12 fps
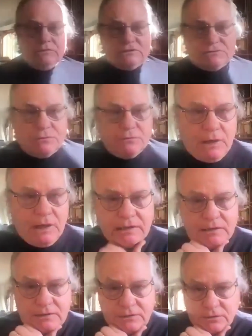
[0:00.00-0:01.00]
just
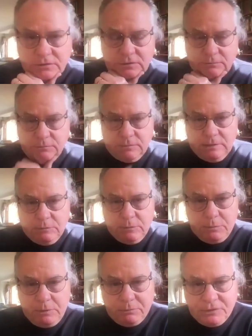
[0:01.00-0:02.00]
reminded, you know, that maybe
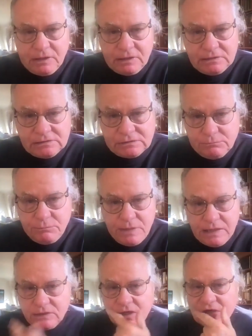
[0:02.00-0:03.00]
people in the audience who
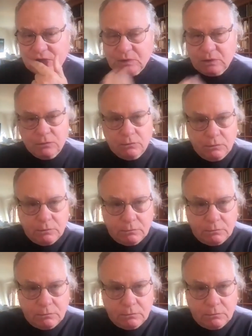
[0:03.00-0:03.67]
may not know